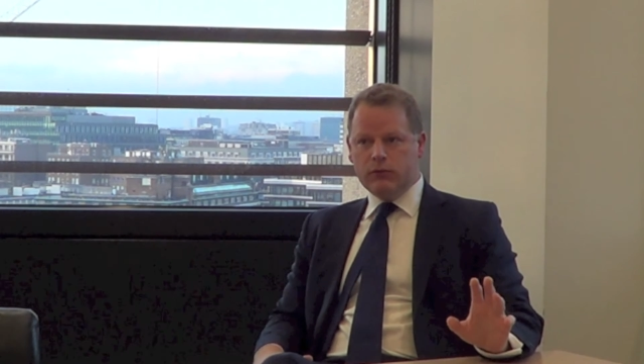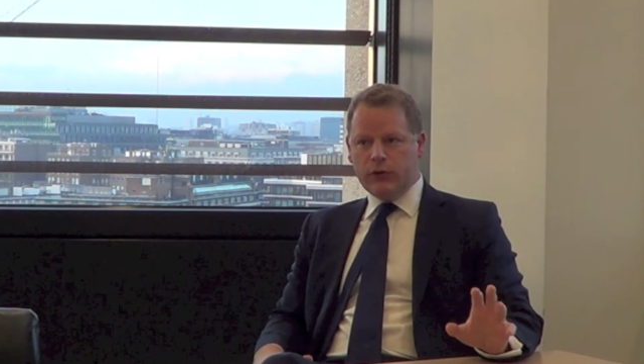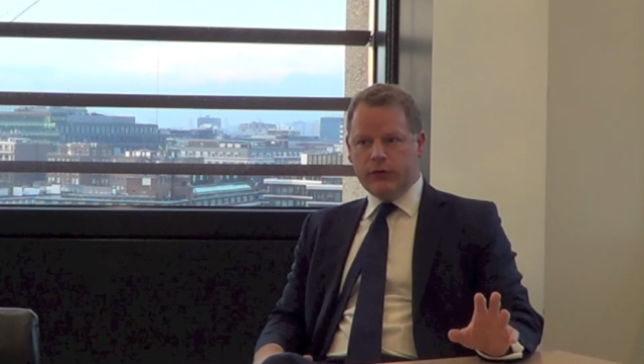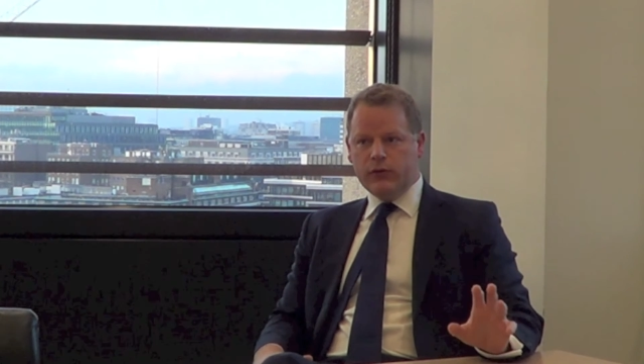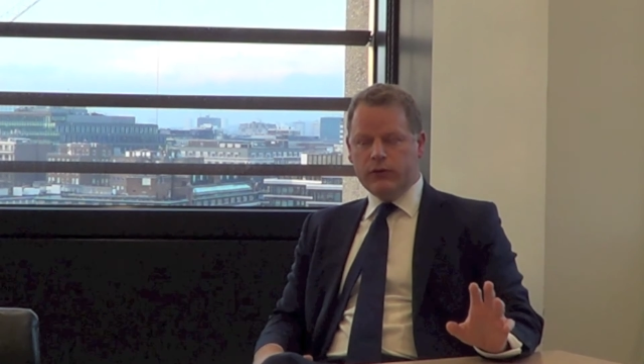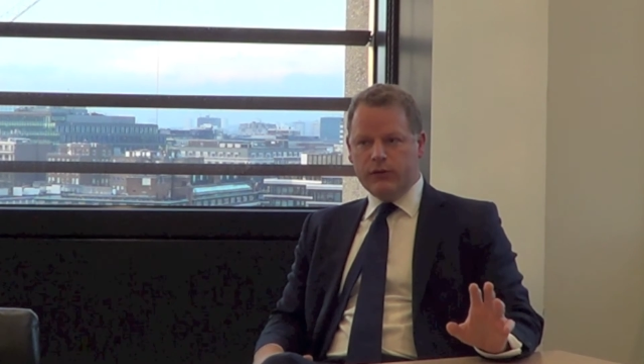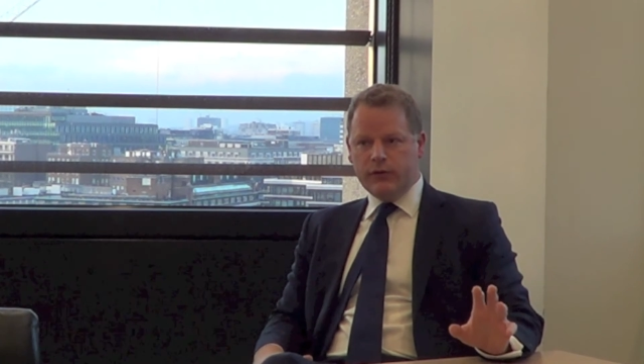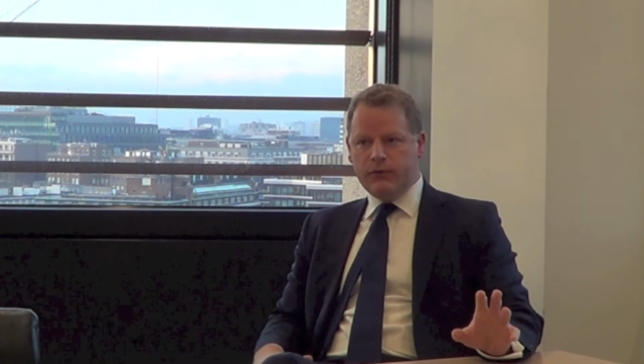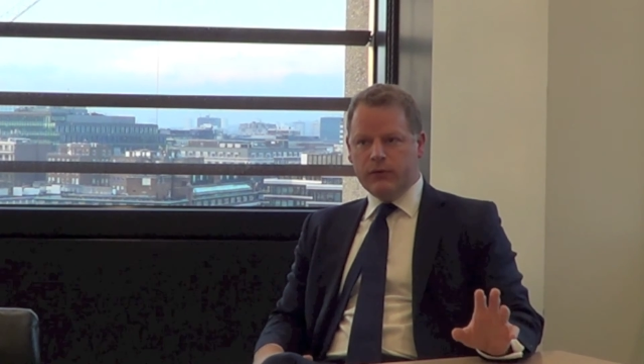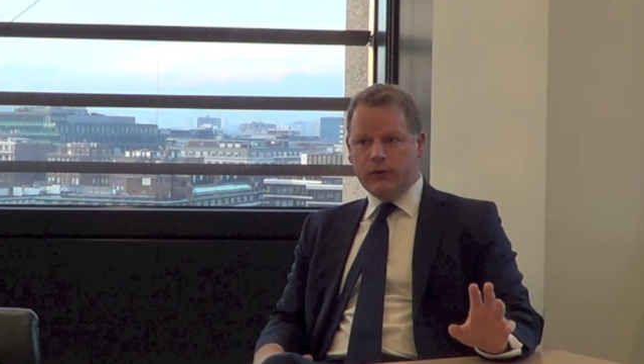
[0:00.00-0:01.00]
resident
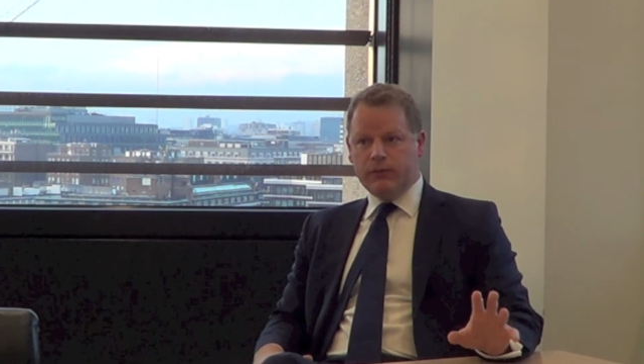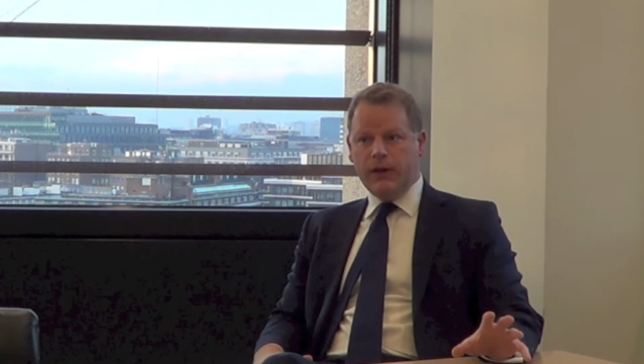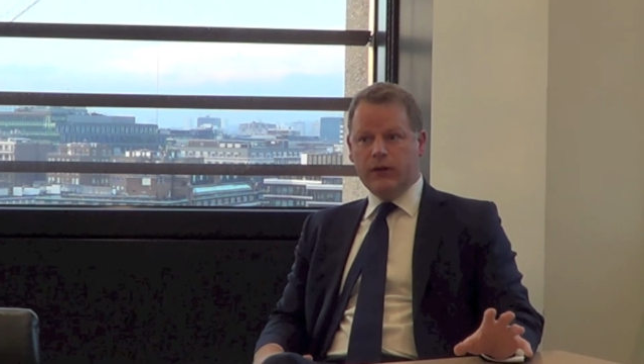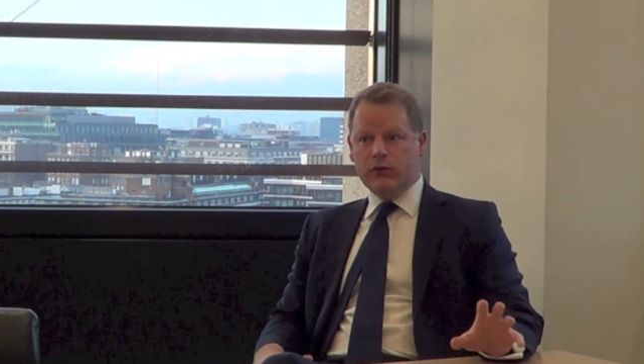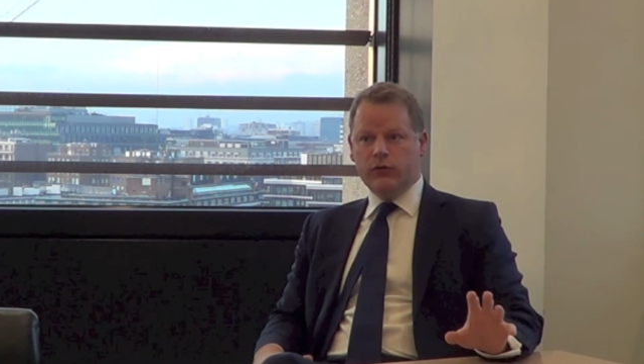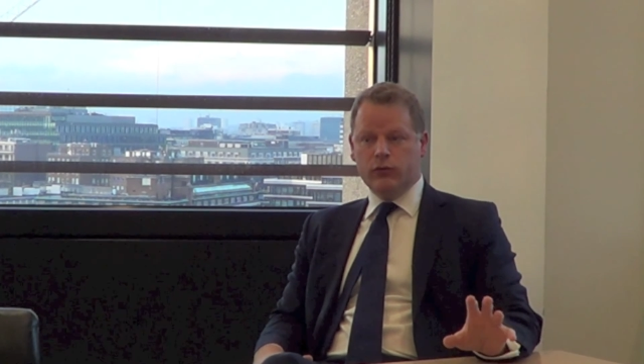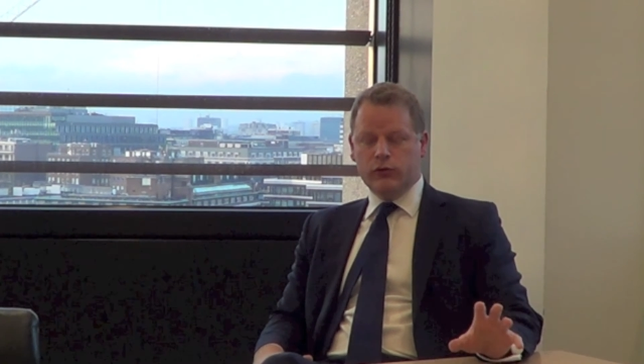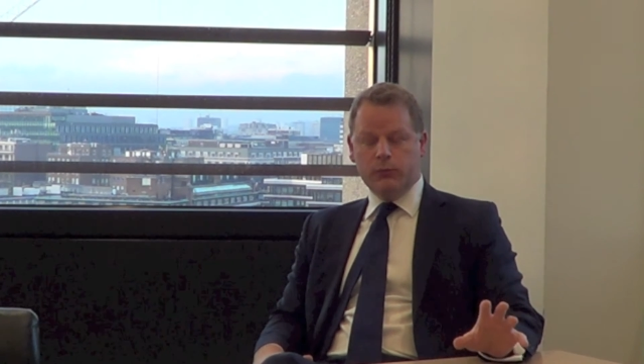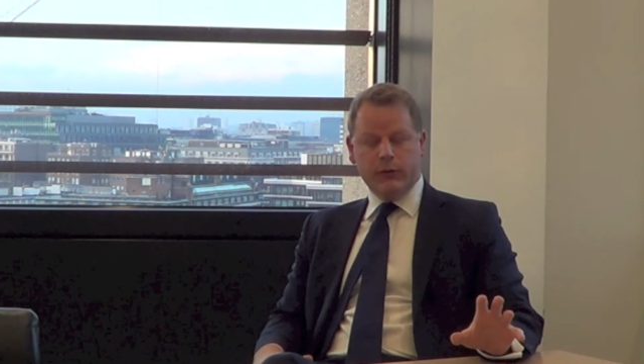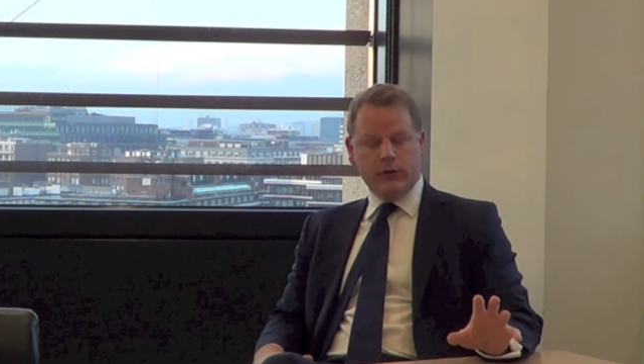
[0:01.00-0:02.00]
defendant or
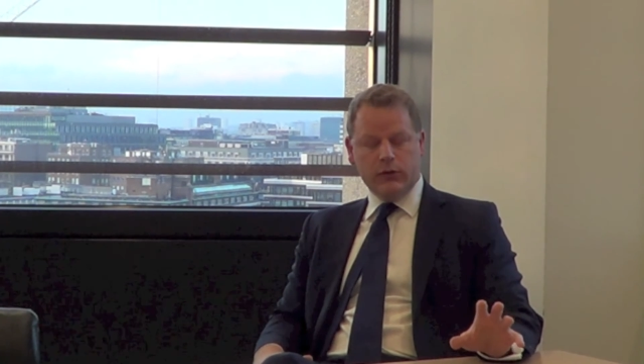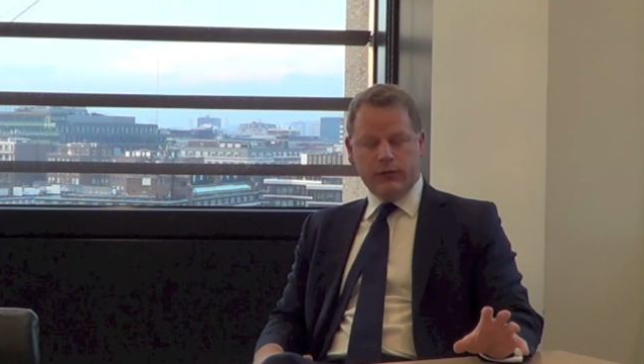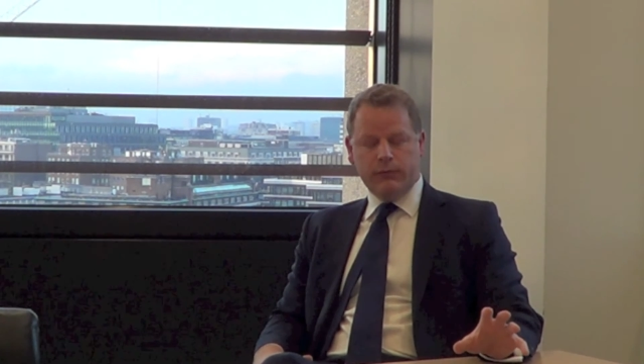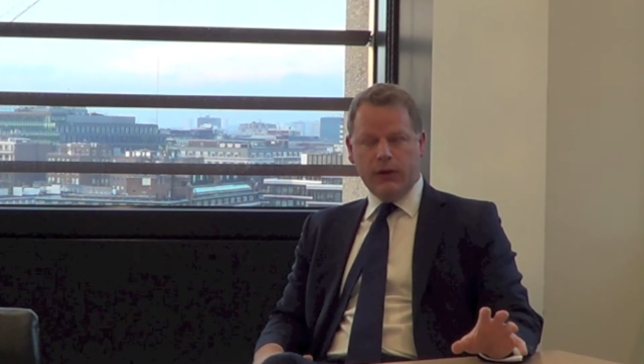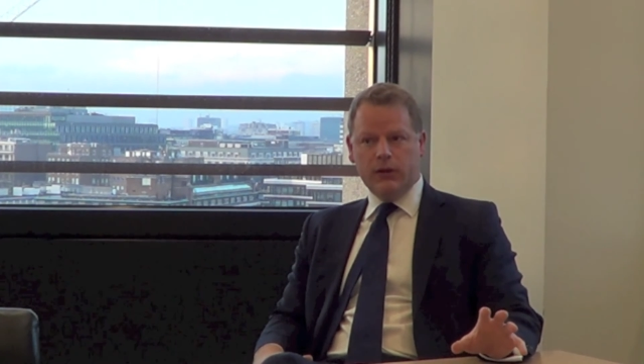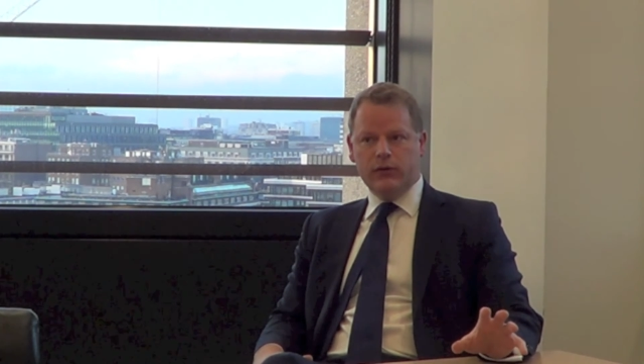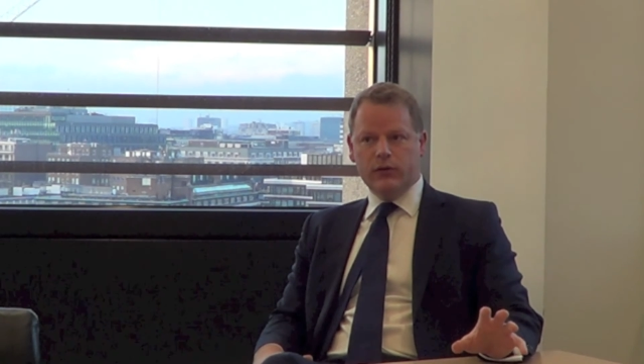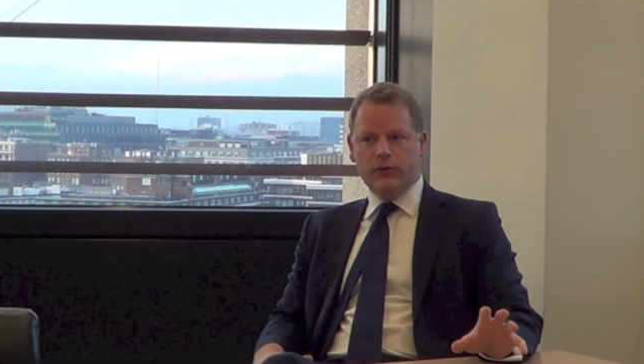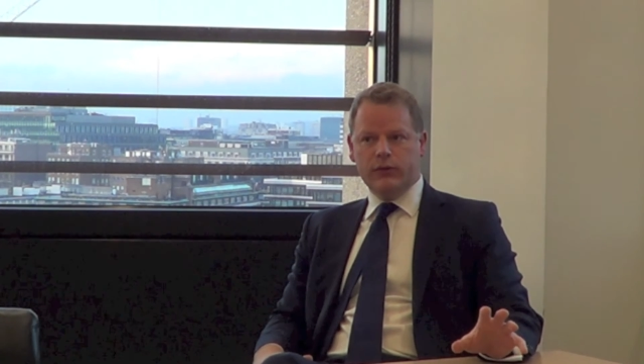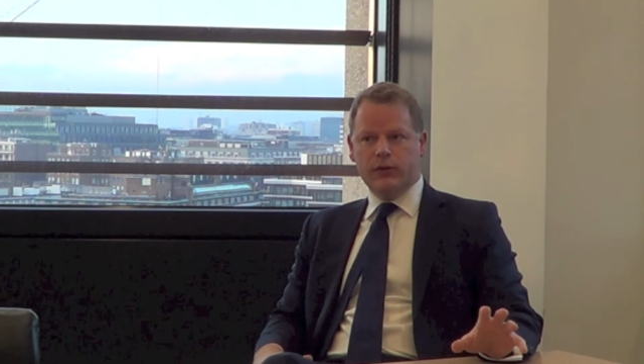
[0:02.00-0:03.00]
domicile
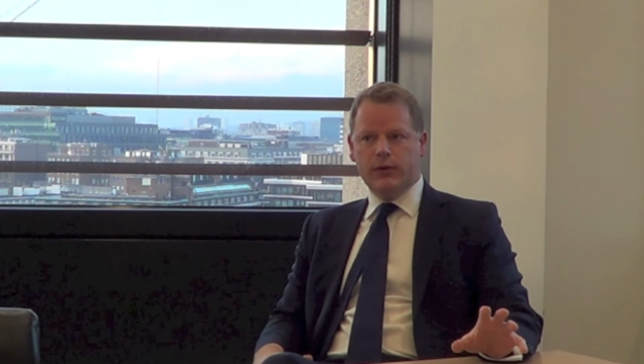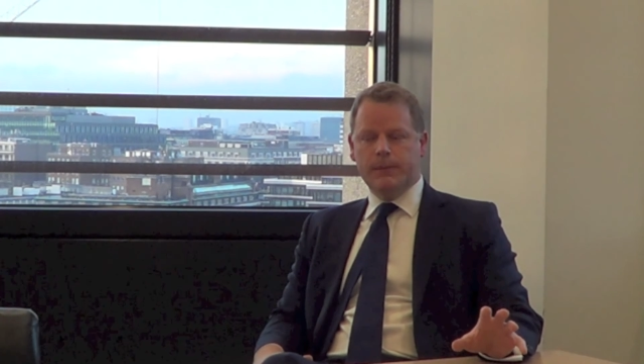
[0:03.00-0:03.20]
defendant,